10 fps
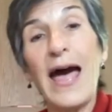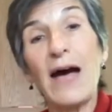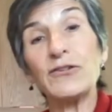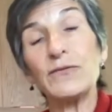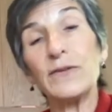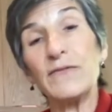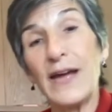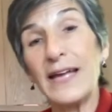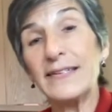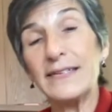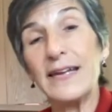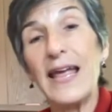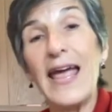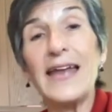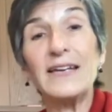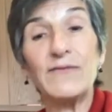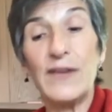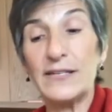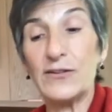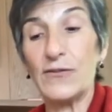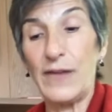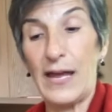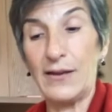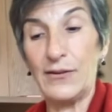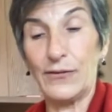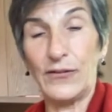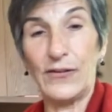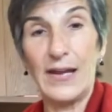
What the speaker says: how to invest and invest their values.